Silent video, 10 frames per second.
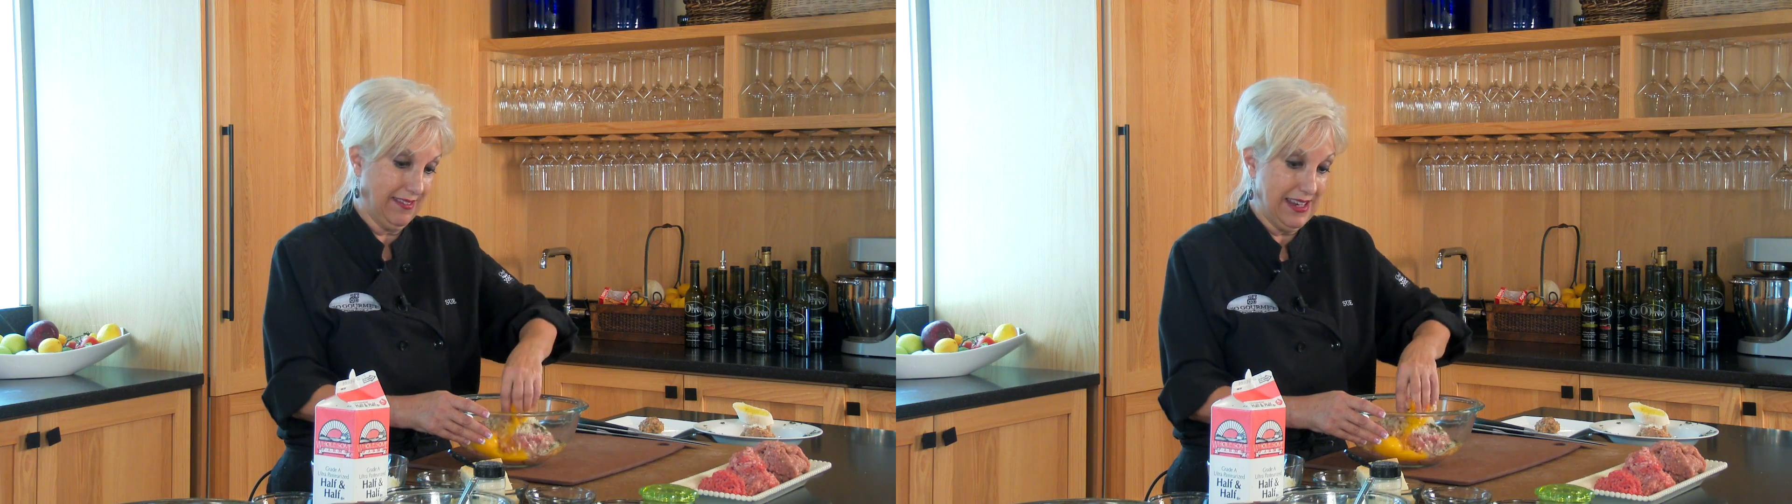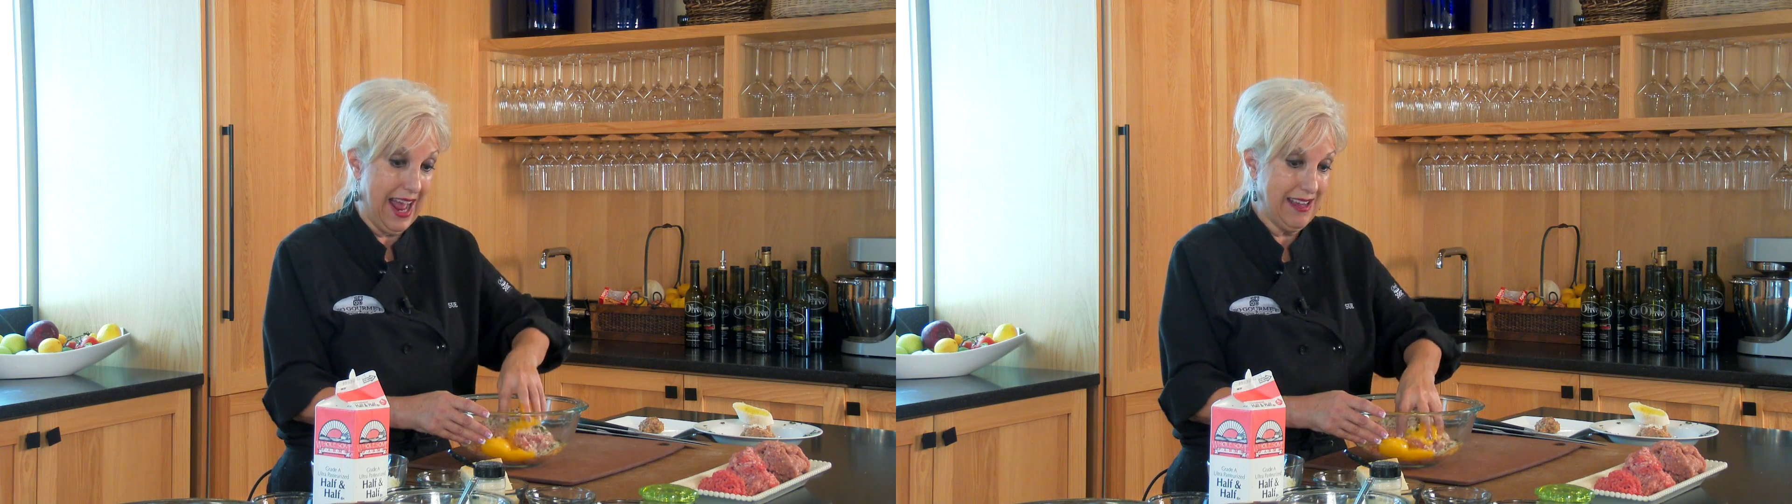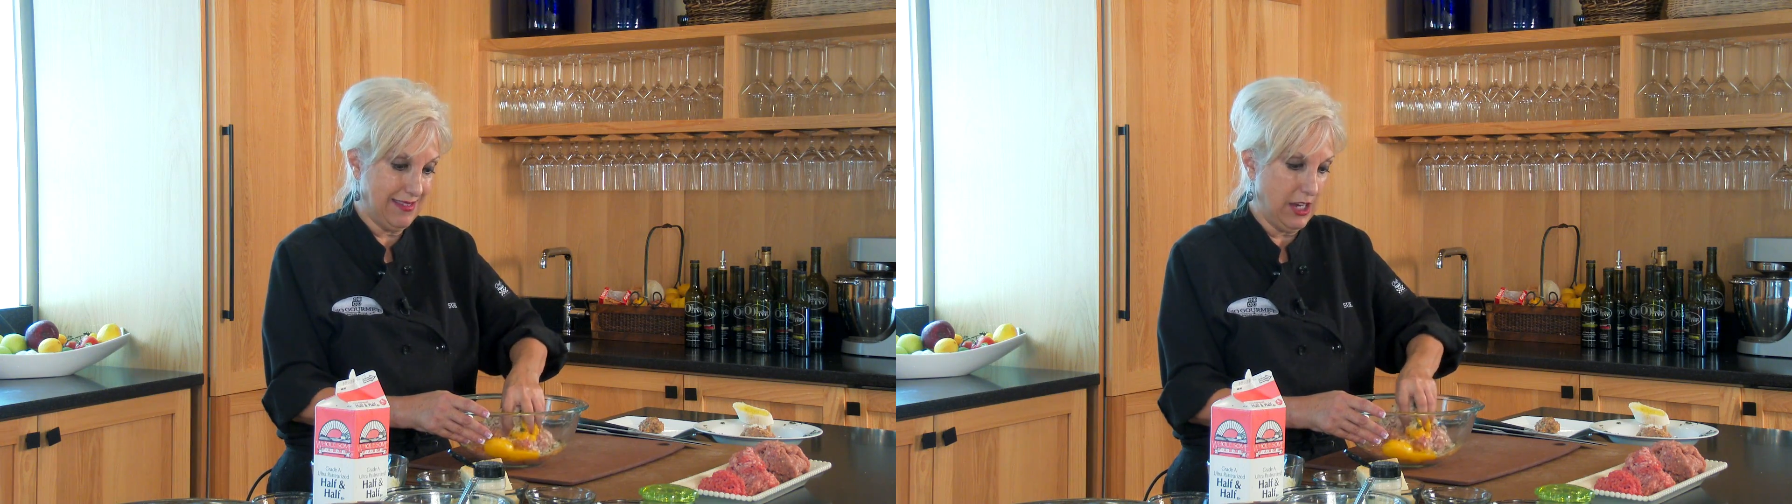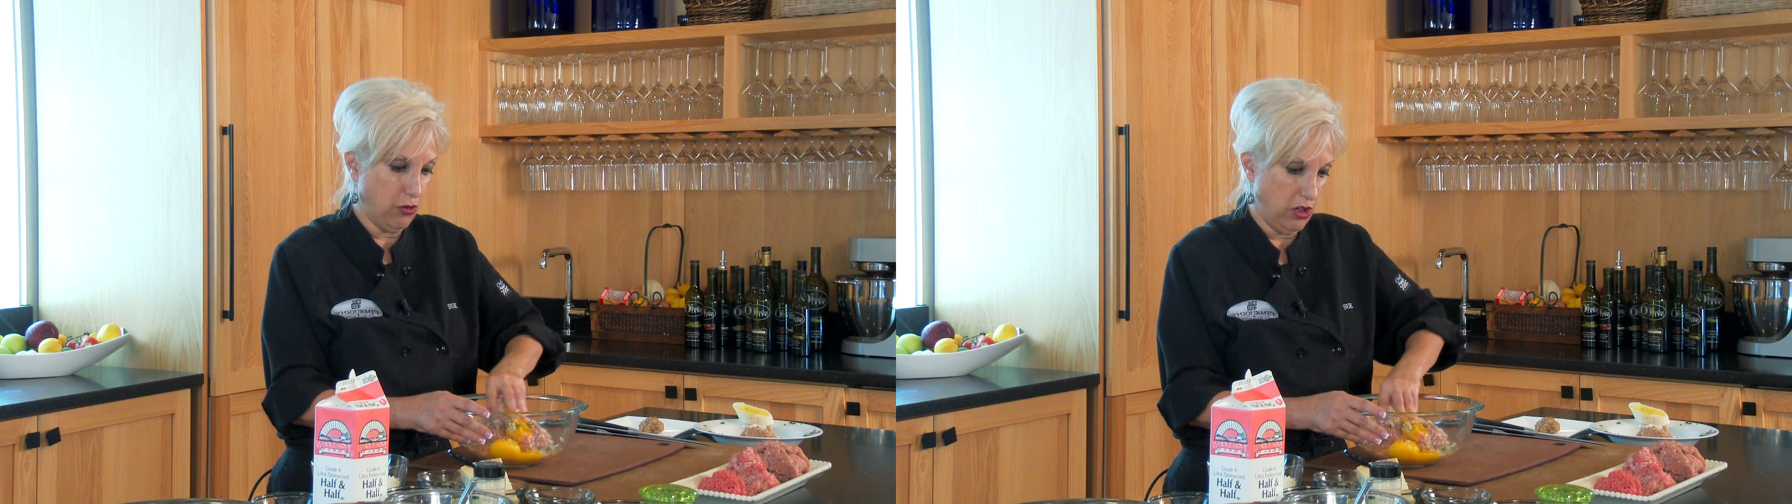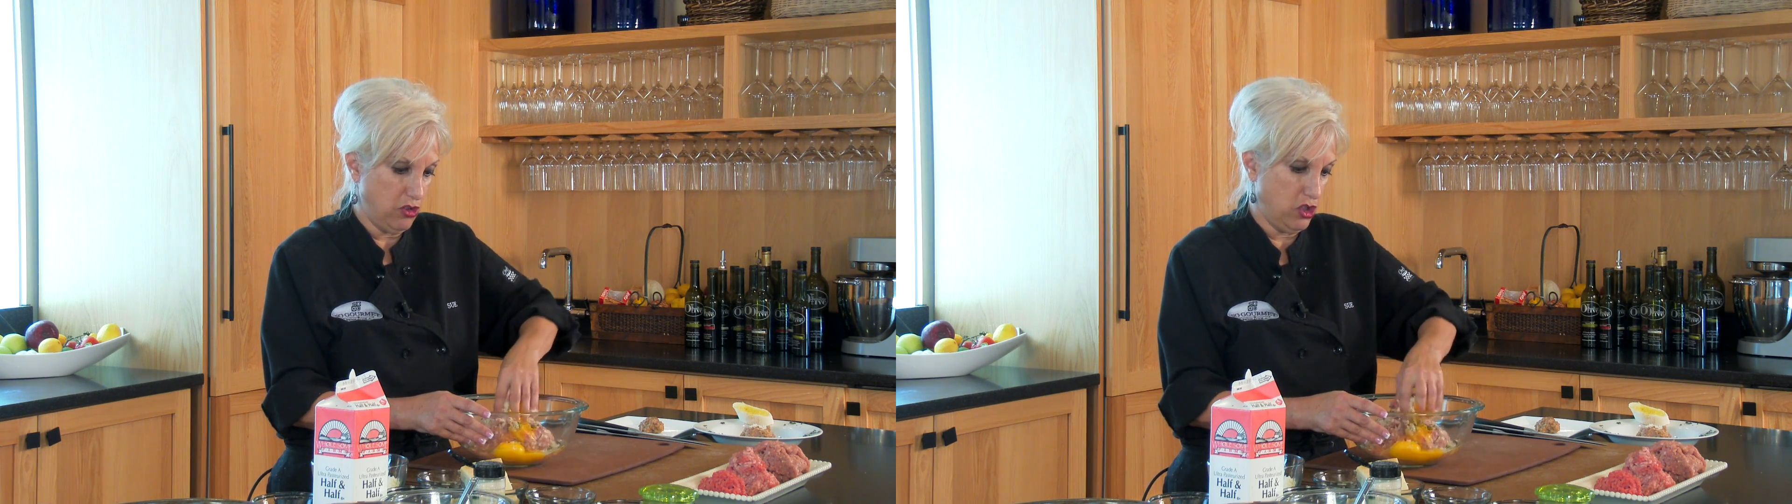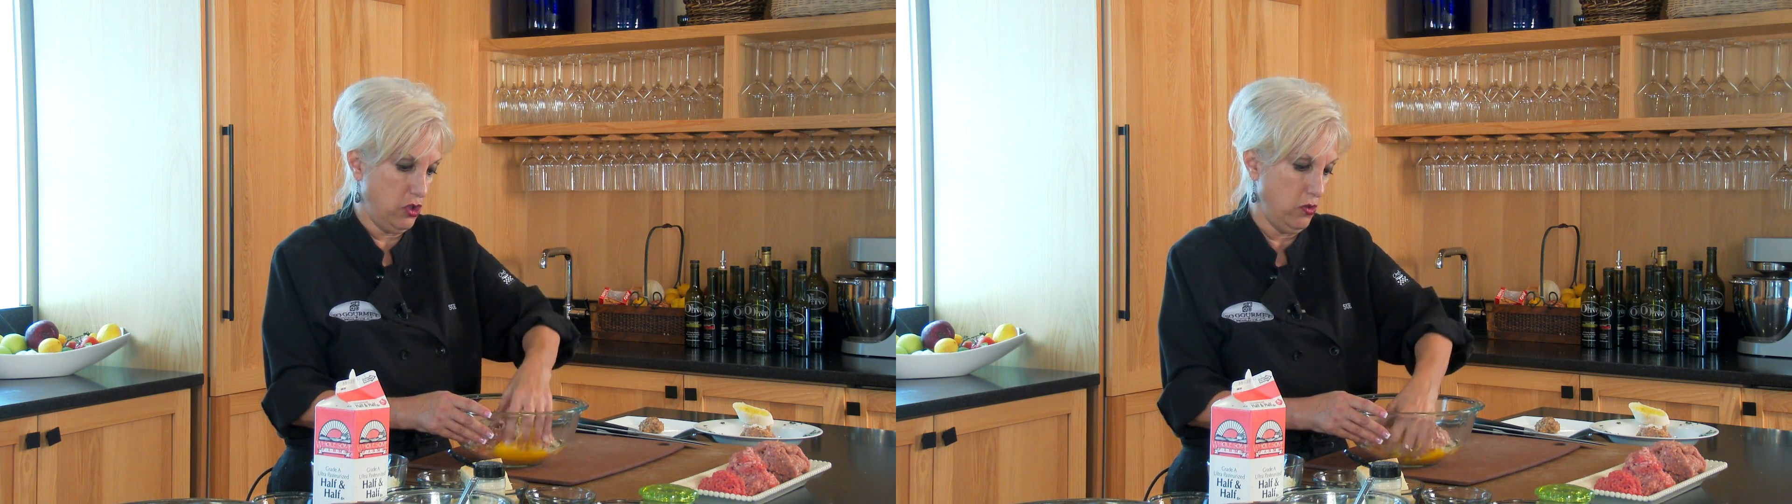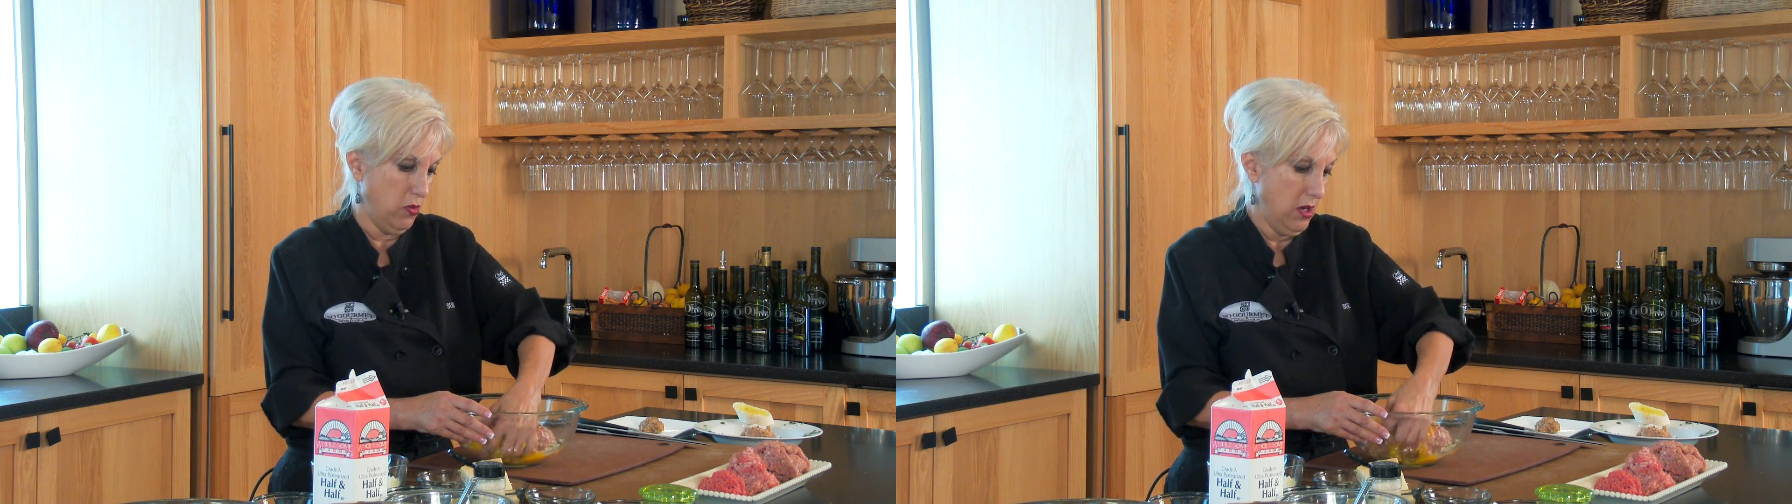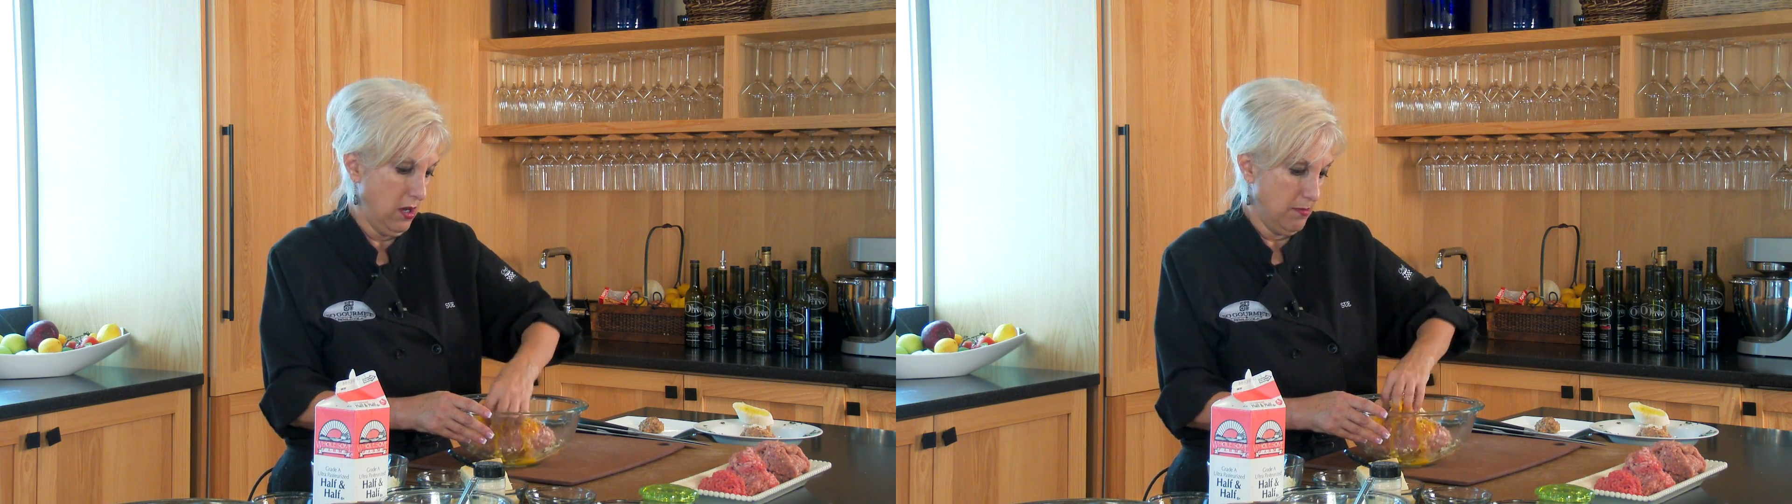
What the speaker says: it's a nice secret to